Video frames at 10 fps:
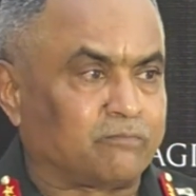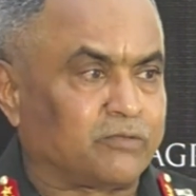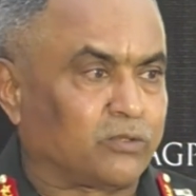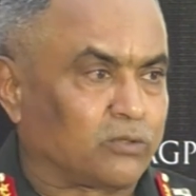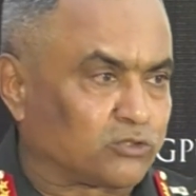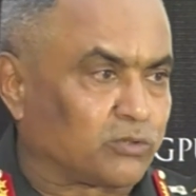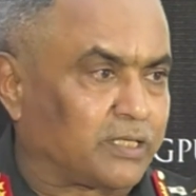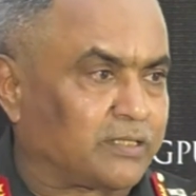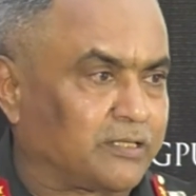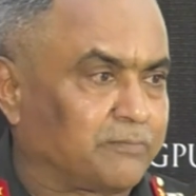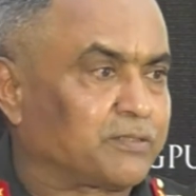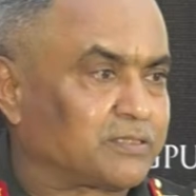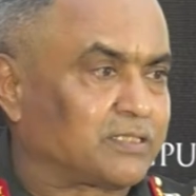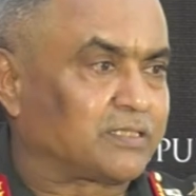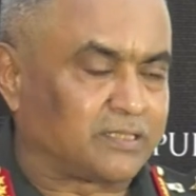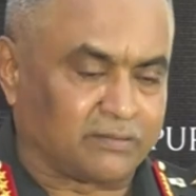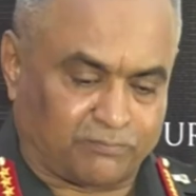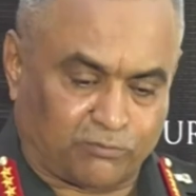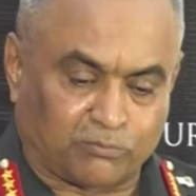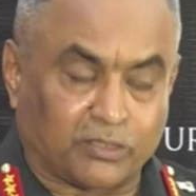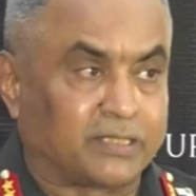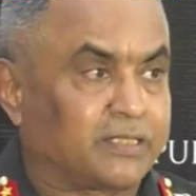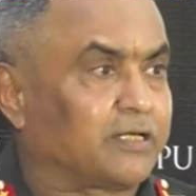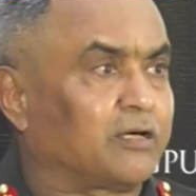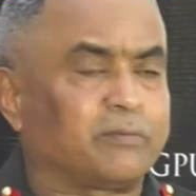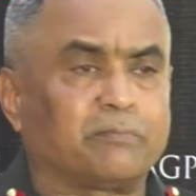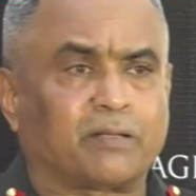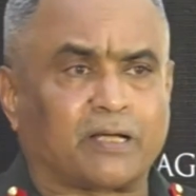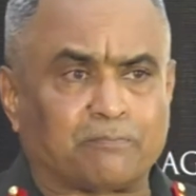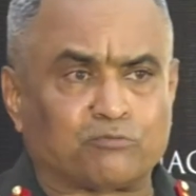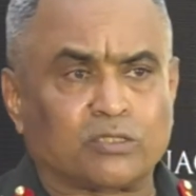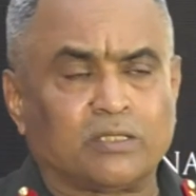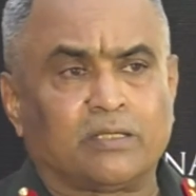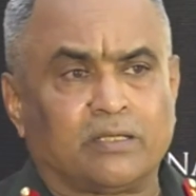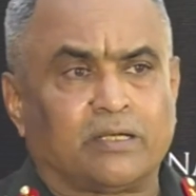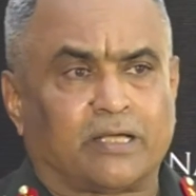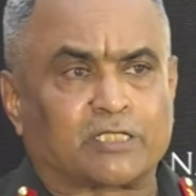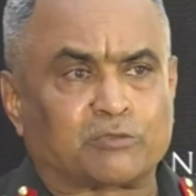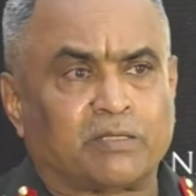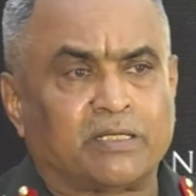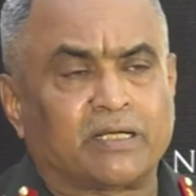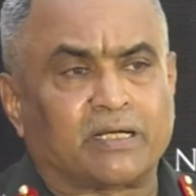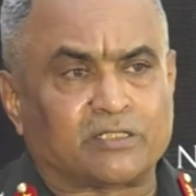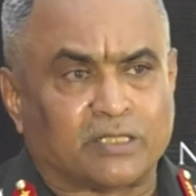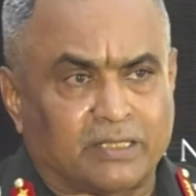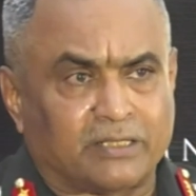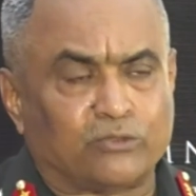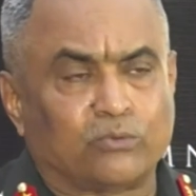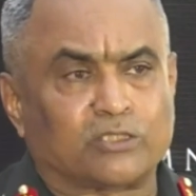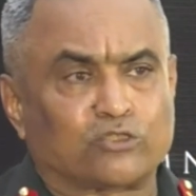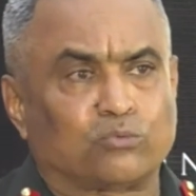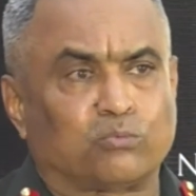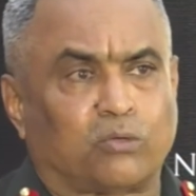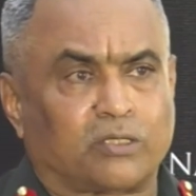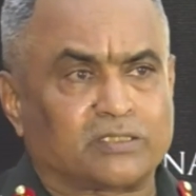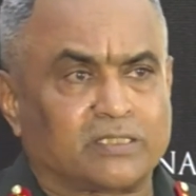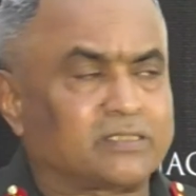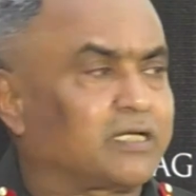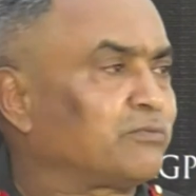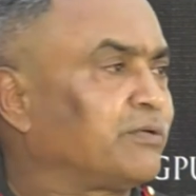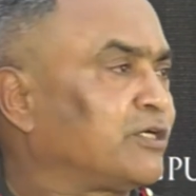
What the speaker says: we also had a representative from the Indian Army perhaps explaining and telling you as to what is it that we